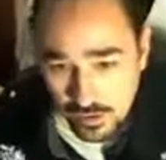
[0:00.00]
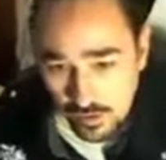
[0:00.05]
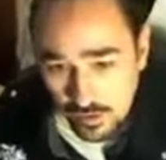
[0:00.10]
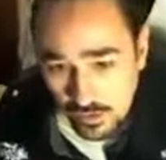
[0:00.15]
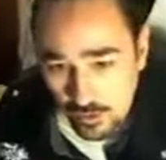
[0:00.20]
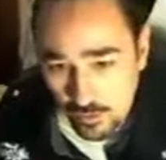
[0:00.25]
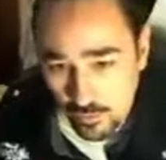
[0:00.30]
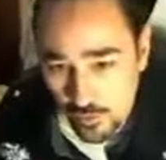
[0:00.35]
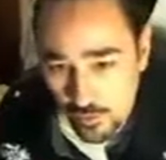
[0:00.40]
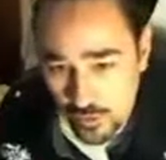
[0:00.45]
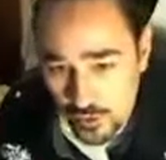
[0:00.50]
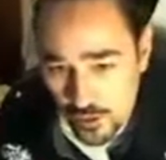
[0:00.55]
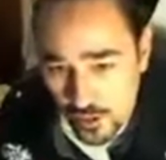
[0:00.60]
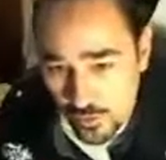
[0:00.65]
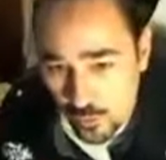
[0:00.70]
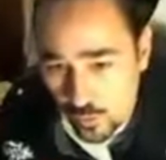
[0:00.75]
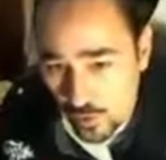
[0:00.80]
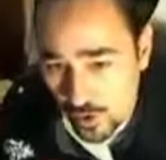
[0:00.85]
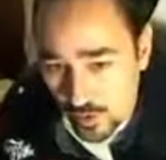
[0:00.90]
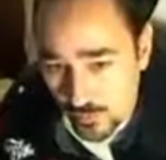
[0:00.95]
The richest
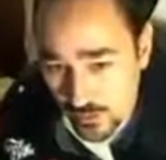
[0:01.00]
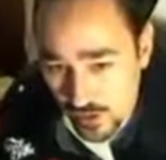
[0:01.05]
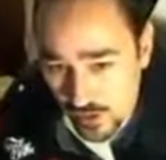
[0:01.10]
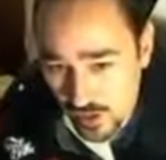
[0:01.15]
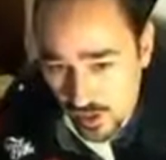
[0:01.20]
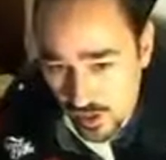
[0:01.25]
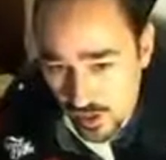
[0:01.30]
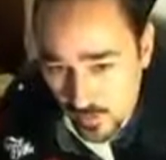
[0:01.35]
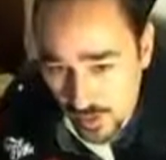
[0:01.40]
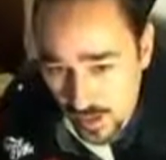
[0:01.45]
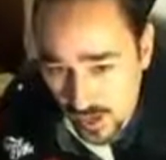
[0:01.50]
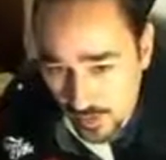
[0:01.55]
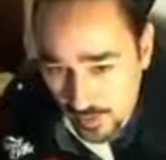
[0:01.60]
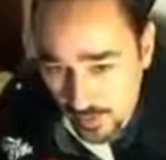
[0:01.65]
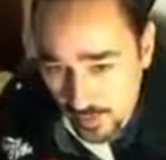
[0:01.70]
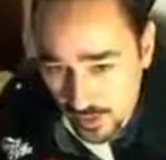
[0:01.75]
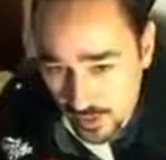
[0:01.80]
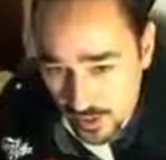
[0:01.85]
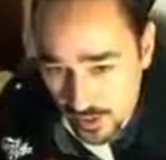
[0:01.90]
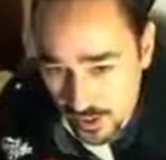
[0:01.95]
1% of the
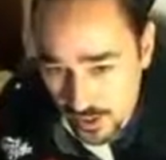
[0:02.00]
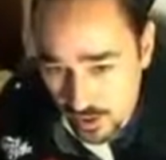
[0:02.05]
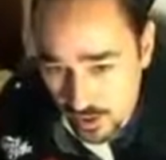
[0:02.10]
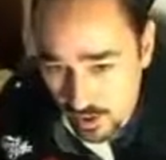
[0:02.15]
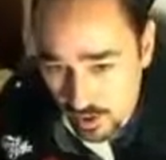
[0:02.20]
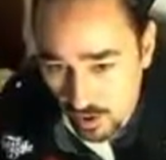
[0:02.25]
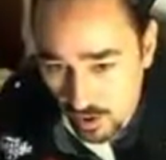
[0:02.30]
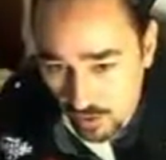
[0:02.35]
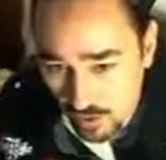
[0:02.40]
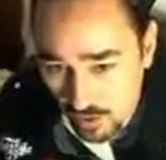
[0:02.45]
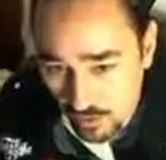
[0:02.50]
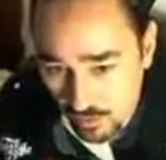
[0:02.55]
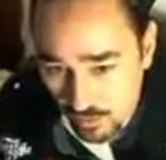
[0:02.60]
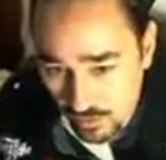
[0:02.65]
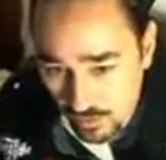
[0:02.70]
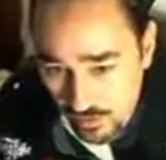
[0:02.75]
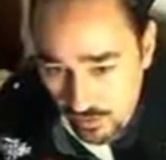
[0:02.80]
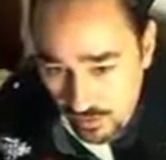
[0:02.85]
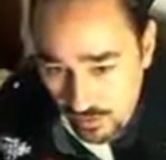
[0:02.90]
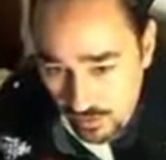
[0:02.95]
population
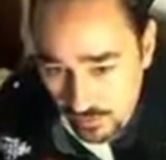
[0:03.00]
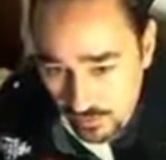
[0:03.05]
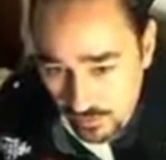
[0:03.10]
owns,